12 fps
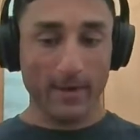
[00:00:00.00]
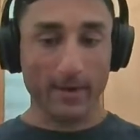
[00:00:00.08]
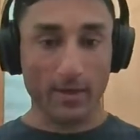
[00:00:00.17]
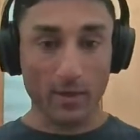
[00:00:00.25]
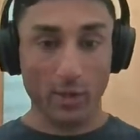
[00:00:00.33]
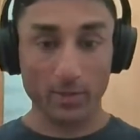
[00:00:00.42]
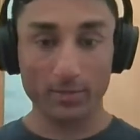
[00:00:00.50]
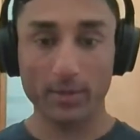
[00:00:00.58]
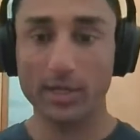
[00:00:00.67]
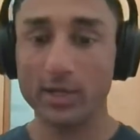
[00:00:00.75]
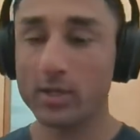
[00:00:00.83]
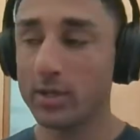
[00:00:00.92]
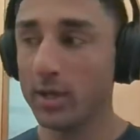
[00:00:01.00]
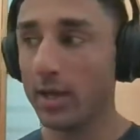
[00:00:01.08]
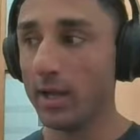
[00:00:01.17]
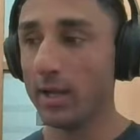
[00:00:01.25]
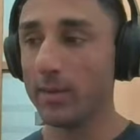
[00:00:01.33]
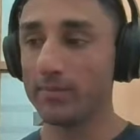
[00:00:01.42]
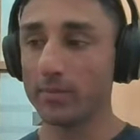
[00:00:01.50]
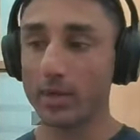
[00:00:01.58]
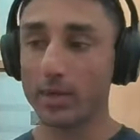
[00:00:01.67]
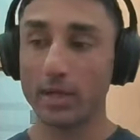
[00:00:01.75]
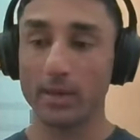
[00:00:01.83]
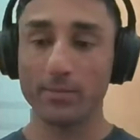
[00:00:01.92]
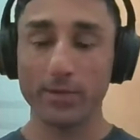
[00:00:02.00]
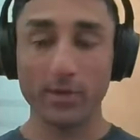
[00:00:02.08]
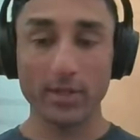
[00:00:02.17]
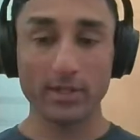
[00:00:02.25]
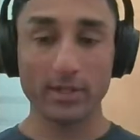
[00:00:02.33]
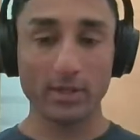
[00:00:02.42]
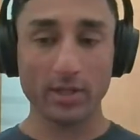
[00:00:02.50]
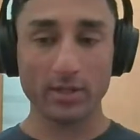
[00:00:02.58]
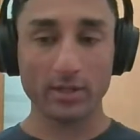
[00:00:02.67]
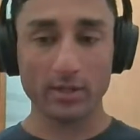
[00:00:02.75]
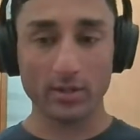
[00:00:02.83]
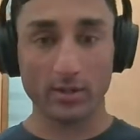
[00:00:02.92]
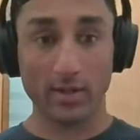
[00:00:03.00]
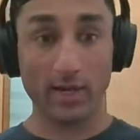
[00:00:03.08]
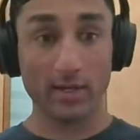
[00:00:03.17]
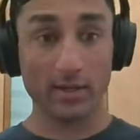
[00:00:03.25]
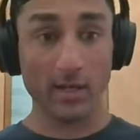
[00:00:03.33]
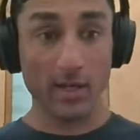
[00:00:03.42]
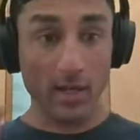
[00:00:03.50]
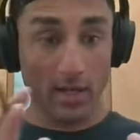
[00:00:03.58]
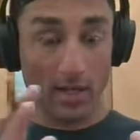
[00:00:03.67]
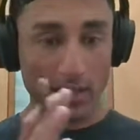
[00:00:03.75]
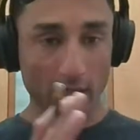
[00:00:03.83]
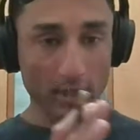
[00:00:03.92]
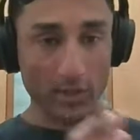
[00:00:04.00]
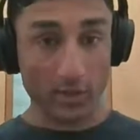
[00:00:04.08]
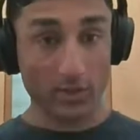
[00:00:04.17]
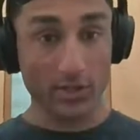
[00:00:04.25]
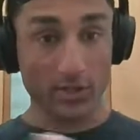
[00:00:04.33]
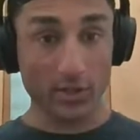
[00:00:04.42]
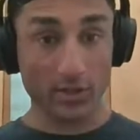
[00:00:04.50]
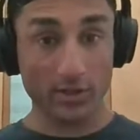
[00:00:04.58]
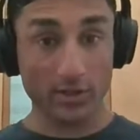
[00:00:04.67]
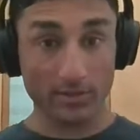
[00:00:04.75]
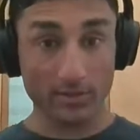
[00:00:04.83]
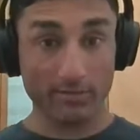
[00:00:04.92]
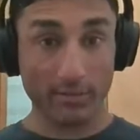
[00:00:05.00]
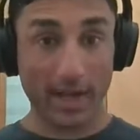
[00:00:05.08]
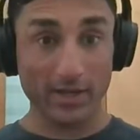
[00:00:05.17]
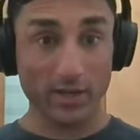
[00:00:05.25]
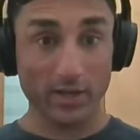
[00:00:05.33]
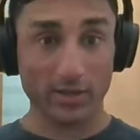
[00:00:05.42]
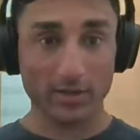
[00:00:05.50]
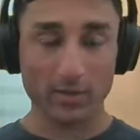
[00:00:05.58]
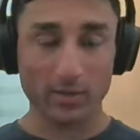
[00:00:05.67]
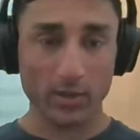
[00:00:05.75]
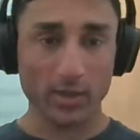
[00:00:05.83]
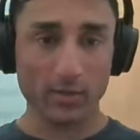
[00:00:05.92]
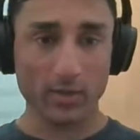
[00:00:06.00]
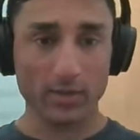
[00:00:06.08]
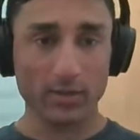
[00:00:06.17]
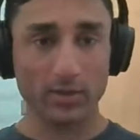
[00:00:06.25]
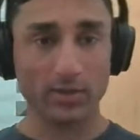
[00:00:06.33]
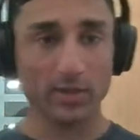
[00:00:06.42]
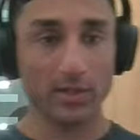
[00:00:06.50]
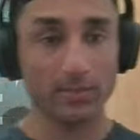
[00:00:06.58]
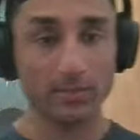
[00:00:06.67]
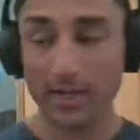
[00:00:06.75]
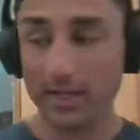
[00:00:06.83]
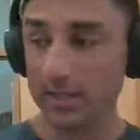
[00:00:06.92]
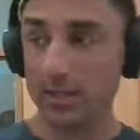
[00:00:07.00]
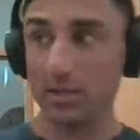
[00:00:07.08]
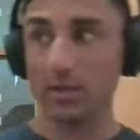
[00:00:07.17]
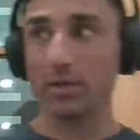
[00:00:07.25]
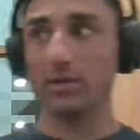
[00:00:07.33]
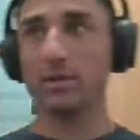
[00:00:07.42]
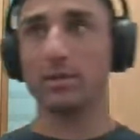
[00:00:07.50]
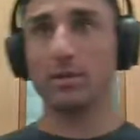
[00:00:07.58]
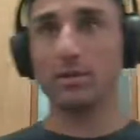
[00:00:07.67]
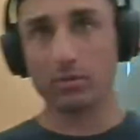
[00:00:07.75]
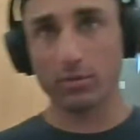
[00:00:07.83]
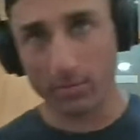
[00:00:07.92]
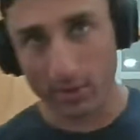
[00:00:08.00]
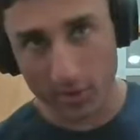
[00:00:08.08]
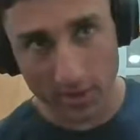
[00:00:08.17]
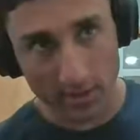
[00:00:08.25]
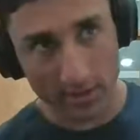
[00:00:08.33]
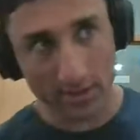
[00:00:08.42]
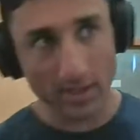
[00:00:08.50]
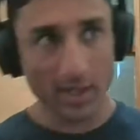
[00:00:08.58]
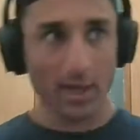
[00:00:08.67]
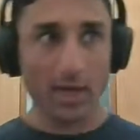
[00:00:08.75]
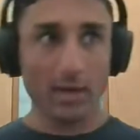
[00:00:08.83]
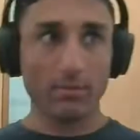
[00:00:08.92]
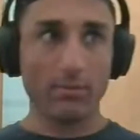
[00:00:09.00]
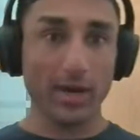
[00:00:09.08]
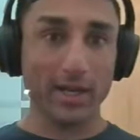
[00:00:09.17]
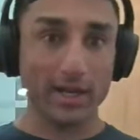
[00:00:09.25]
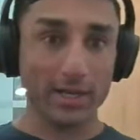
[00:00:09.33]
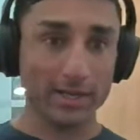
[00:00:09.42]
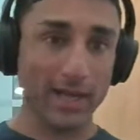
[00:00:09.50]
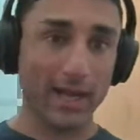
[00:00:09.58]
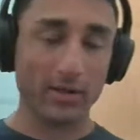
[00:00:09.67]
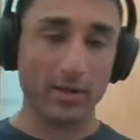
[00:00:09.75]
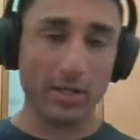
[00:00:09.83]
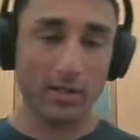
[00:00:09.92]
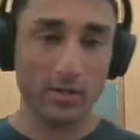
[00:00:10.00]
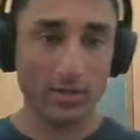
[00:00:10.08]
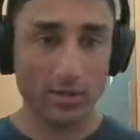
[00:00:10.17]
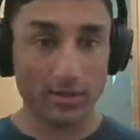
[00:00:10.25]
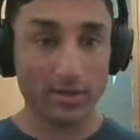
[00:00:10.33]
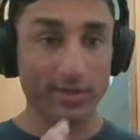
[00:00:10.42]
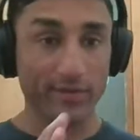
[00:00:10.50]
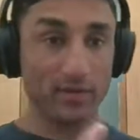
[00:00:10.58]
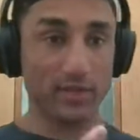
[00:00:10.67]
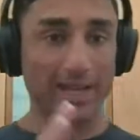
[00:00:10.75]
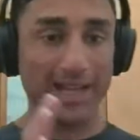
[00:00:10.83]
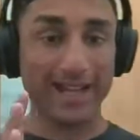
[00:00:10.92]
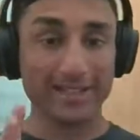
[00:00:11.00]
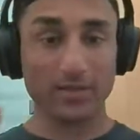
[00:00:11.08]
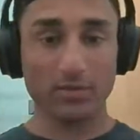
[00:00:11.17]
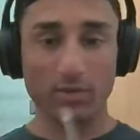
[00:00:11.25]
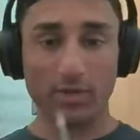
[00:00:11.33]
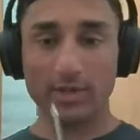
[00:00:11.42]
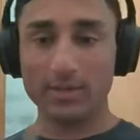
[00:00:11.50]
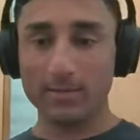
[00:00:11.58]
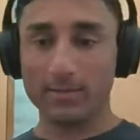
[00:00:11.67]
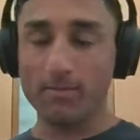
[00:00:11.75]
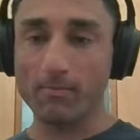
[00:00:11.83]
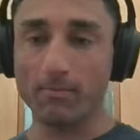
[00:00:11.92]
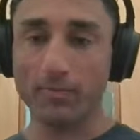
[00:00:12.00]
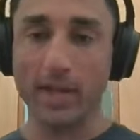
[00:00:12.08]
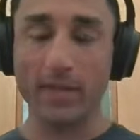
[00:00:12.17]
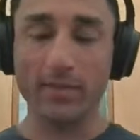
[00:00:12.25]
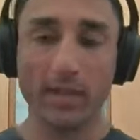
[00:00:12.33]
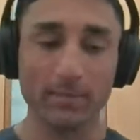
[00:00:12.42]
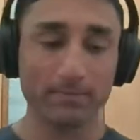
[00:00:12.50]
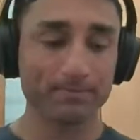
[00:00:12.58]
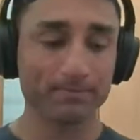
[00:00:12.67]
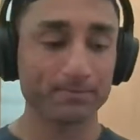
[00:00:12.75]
accomplish. You need to look into and use this concept of batching. So what you want to do is just basically look at this overall project, break it down into the different categories, and then